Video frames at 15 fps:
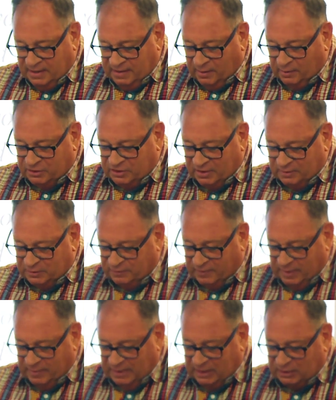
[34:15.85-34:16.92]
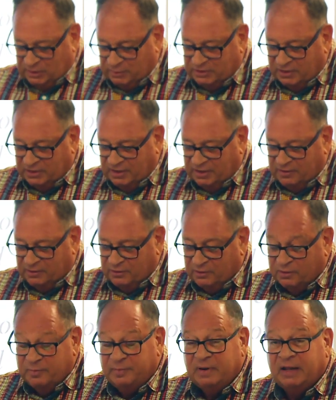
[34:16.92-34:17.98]
It was funny because there was another
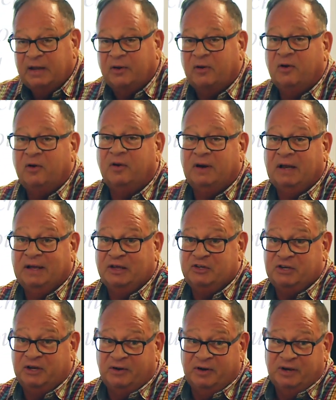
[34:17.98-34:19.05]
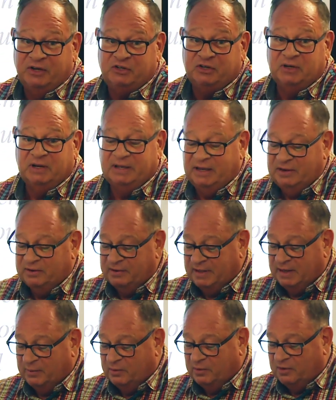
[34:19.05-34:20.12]
group later on, like a generation later,
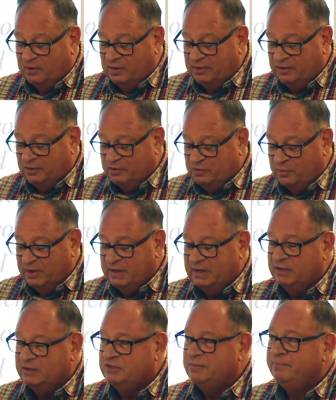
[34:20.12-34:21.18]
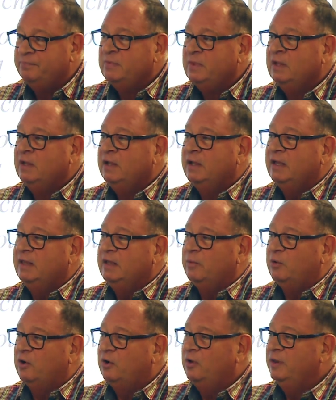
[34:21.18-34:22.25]
that were all in their 20s, and they
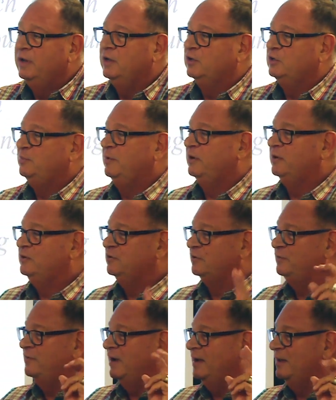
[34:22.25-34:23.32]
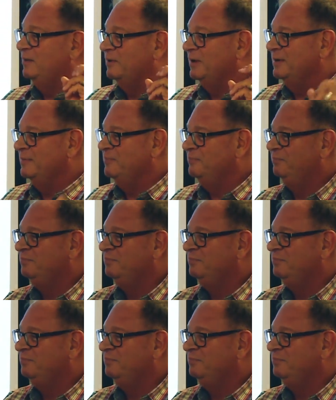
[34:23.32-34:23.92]
were all into spiritual fathering,